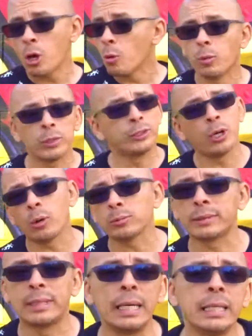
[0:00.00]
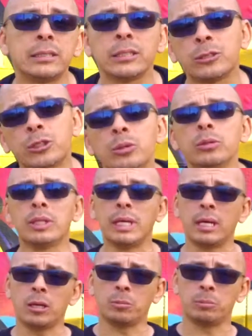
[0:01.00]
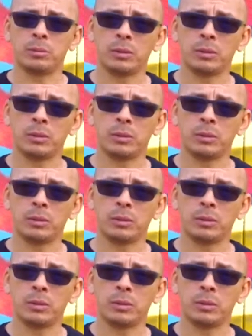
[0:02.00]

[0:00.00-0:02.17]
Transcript: Well, don't teach it to them.